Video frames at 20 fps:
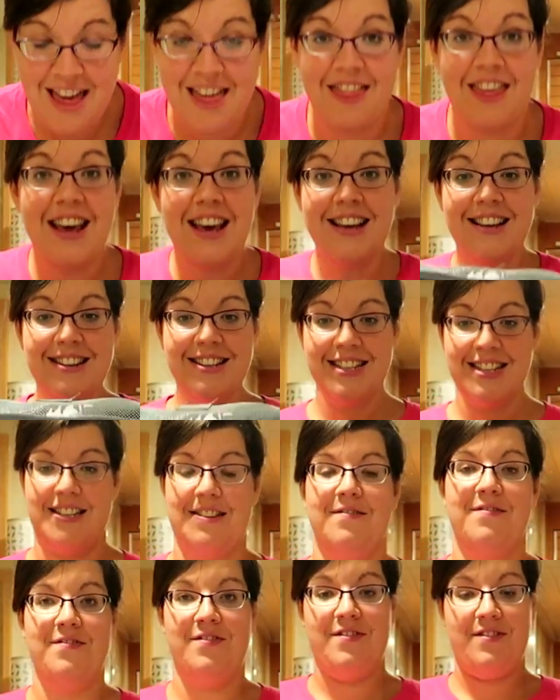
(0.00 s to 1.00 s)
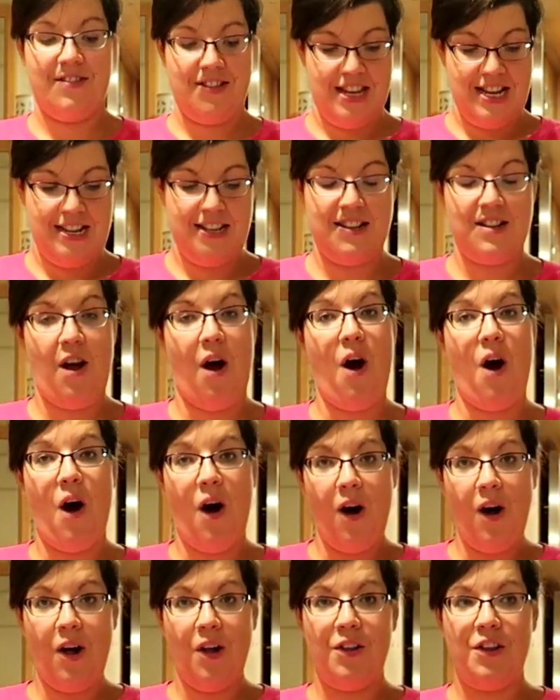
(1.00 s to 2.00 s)
This is
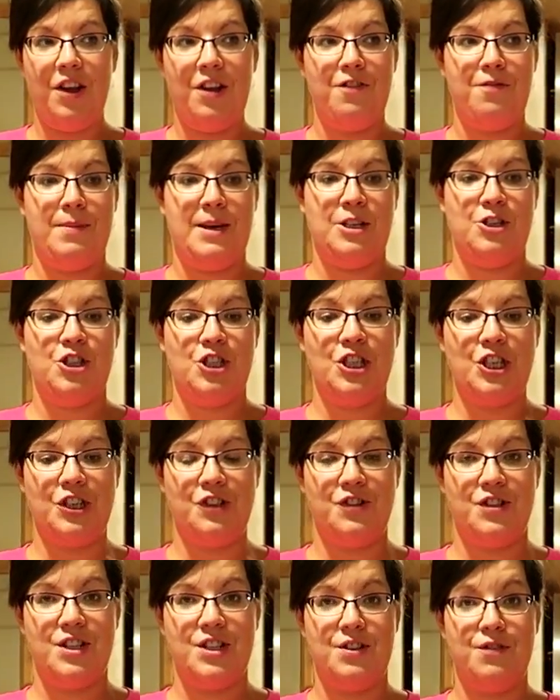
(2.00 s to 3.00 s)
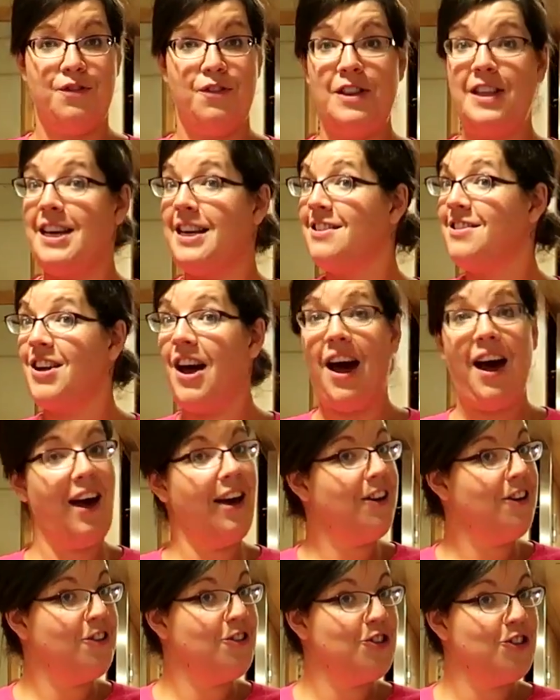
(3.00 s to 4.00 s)
all of my shirts for the
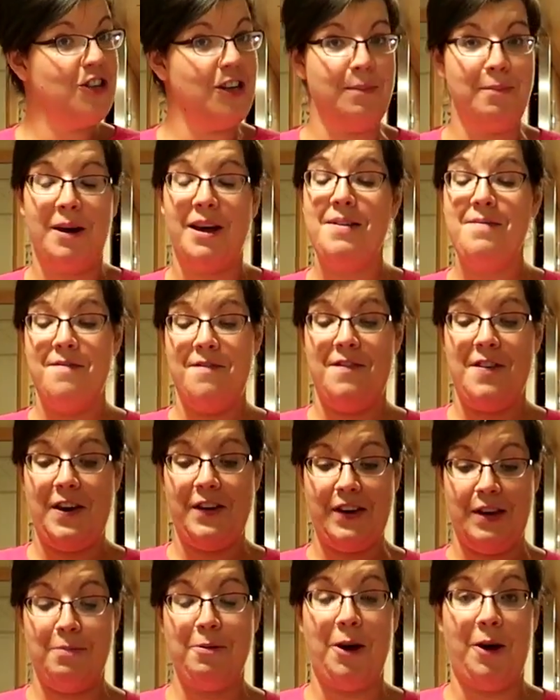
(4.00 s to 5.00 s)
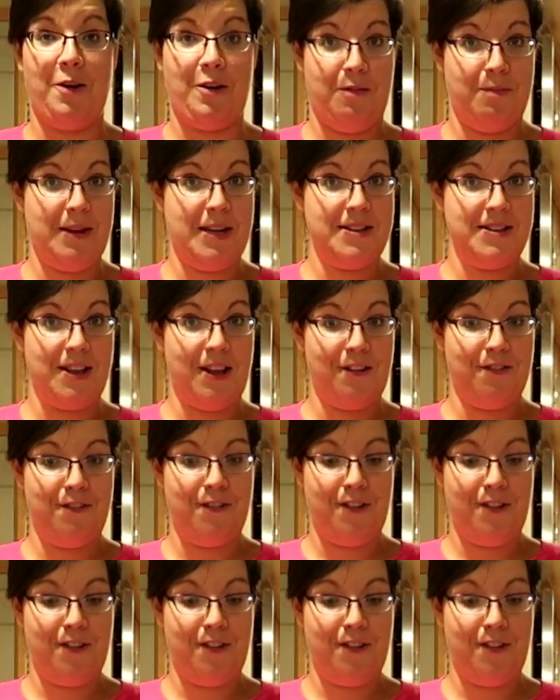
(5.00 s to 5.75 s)
entire trip. I'm very proud of myself.